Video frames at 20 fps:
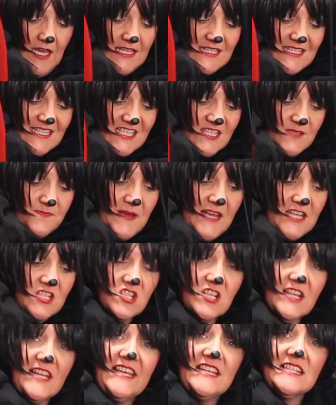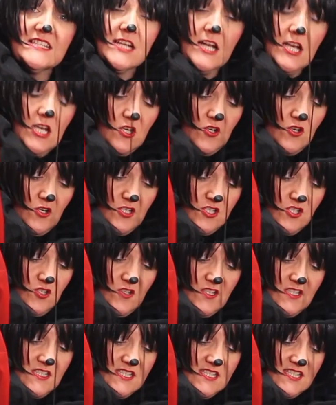And especially his claws.
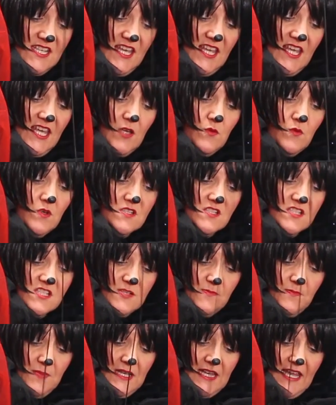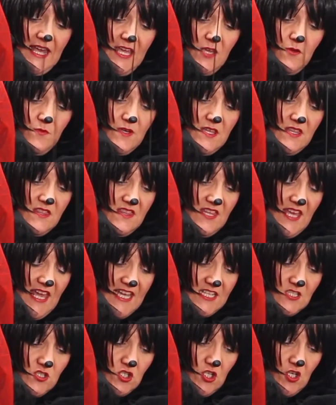You can see he wants to play with the
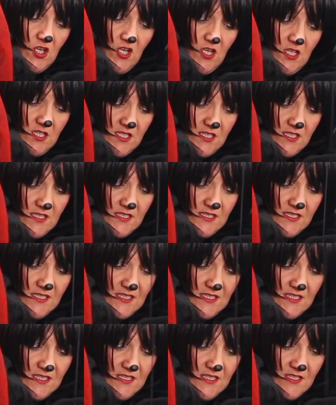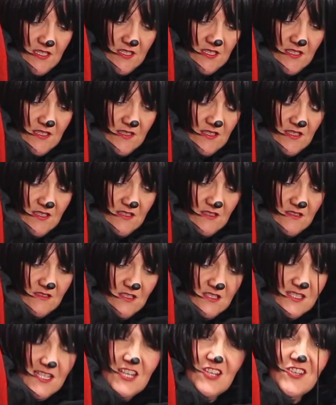hedgehog.
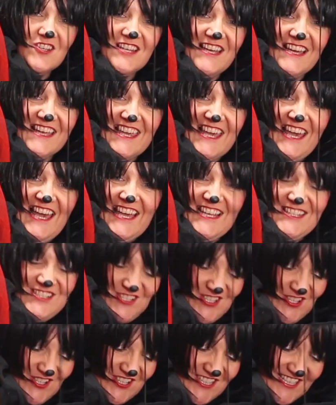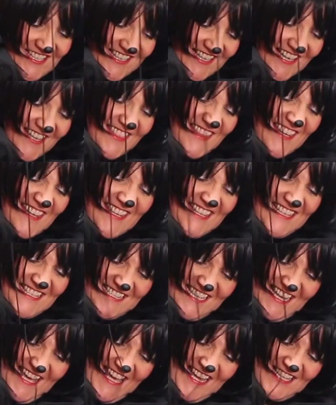Does it look like a hedgehog? I think
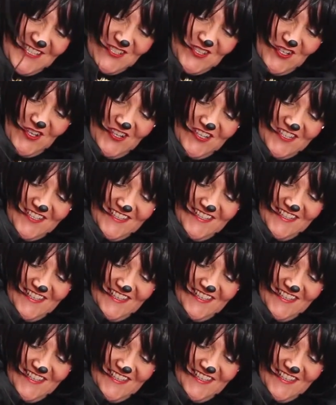he's a hedgehog.